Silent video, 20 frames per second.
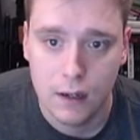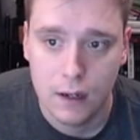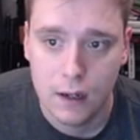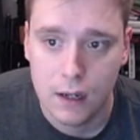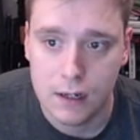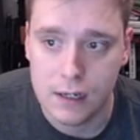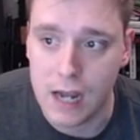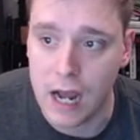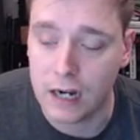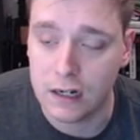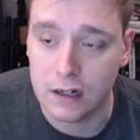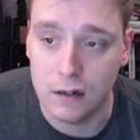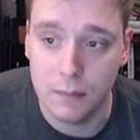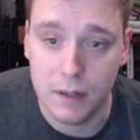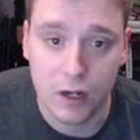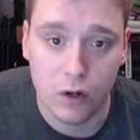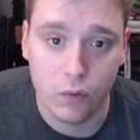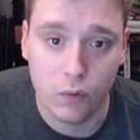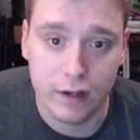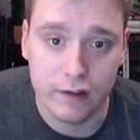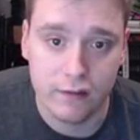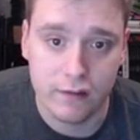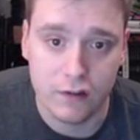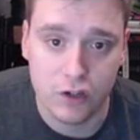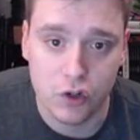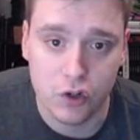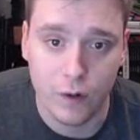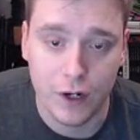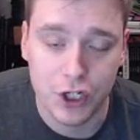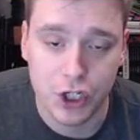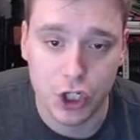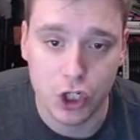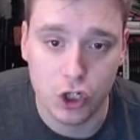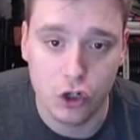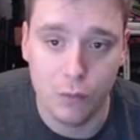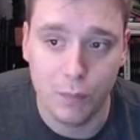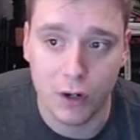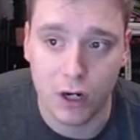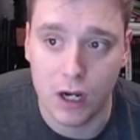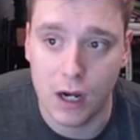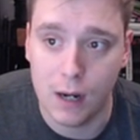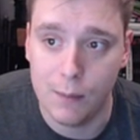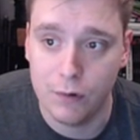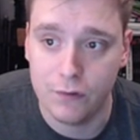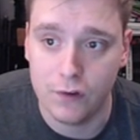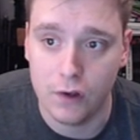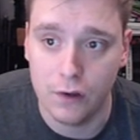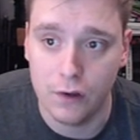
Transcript: not going to be a great situation. Cooper Kupp was